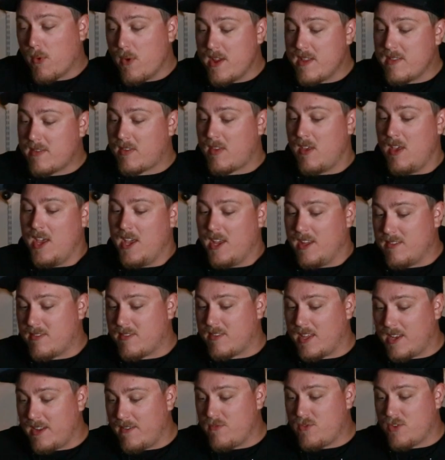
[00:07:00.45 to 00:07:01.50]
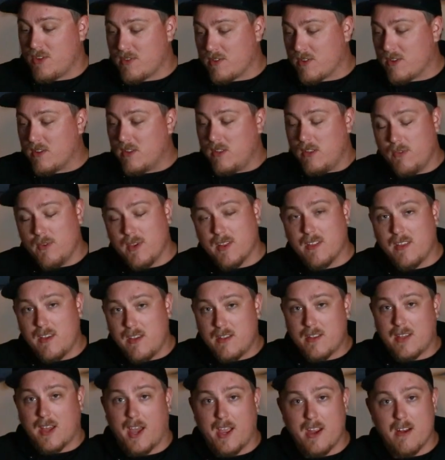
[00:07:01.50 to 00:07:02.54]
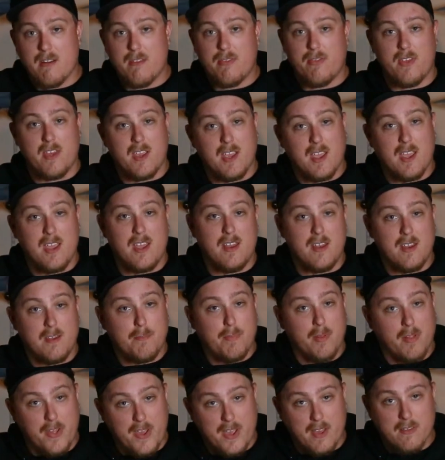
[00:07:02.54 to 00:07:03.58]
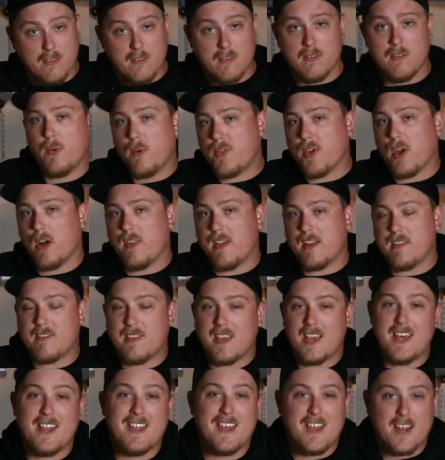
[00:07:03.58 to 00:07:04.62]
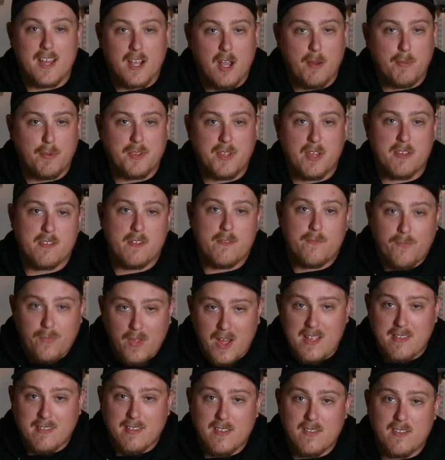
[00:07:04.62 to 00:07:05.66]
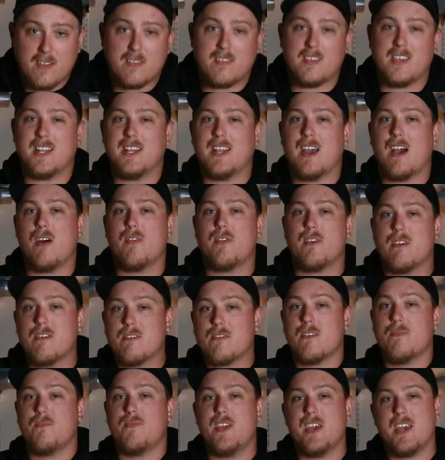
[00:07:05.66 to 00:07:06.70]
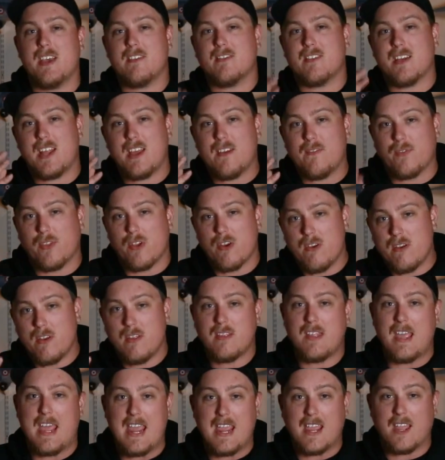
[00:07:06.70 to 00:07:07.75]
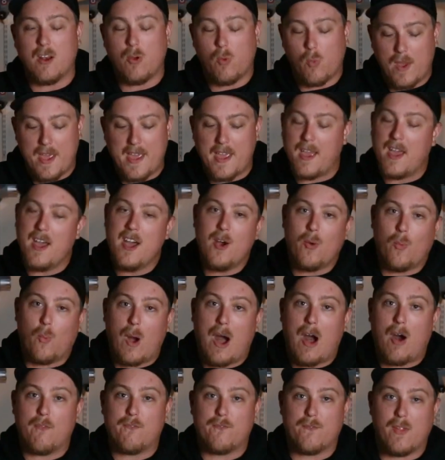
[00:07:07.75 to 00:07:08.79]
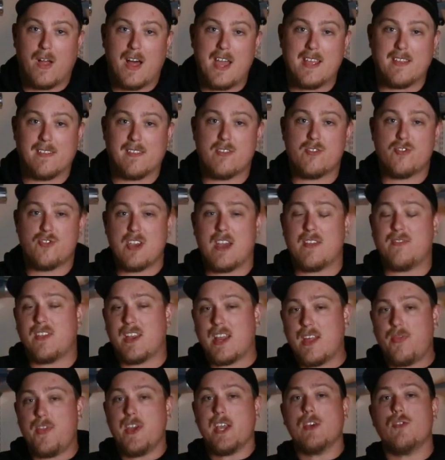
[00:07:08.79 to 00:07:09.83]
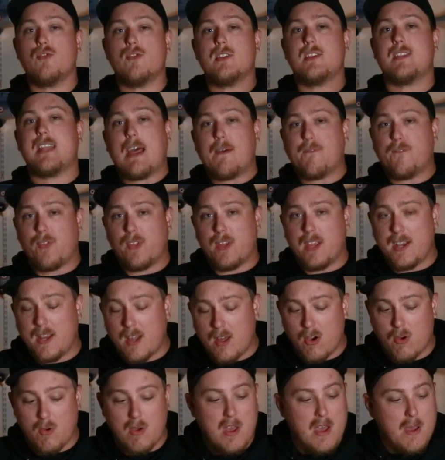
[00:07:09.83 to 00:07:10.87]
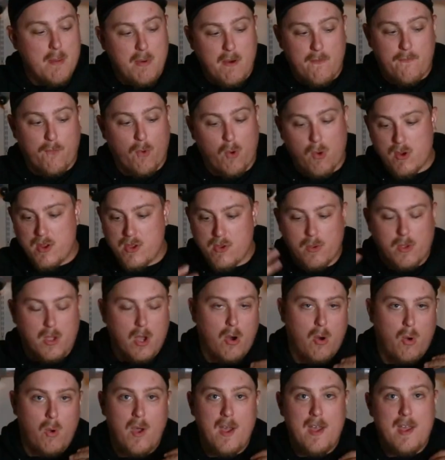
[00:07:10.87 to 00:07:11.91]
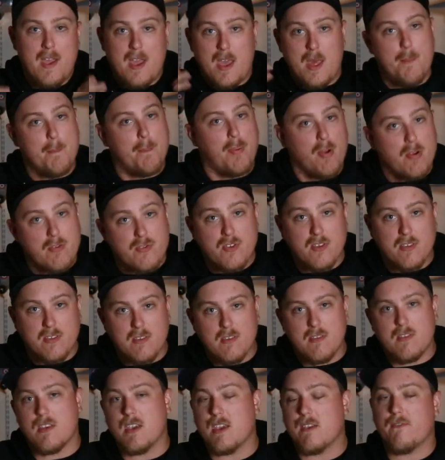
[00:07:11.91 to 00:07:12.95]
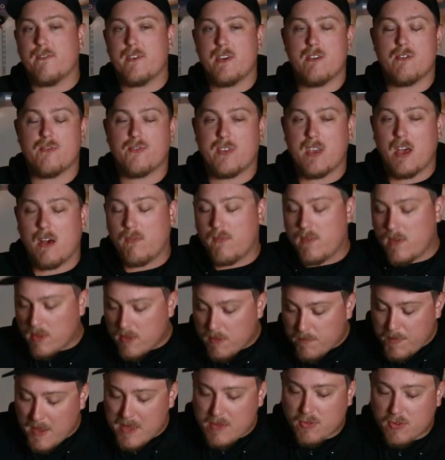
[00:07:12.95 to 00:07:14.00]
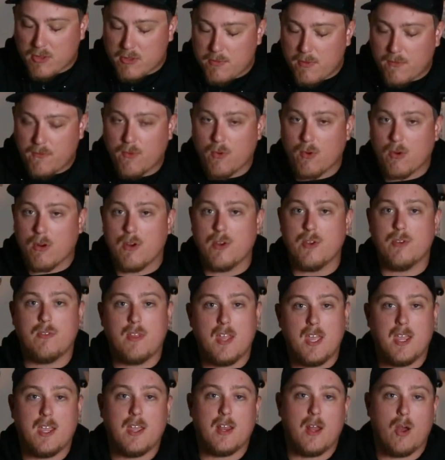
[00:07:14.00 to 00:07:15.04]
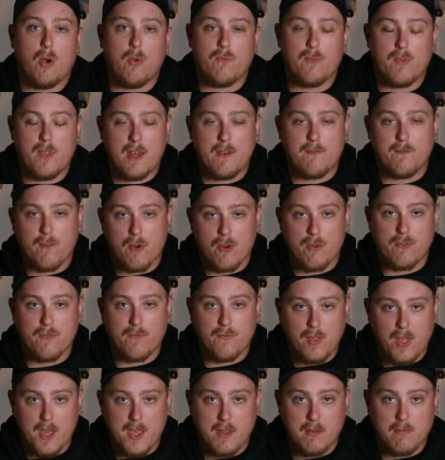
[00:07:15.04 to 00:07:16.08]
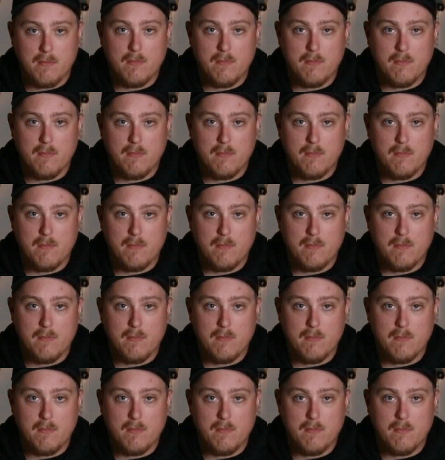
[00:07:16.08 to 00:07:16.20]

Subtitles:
points instead of just gluing the entire thing into place. Now, with all that said, in a couple dozen flights on this thing now, there are some things that I've learned and taken away while flying this jet that I think you should definitely know before you go and purchase this thing for yourself, and especially before you take it out for that first flight.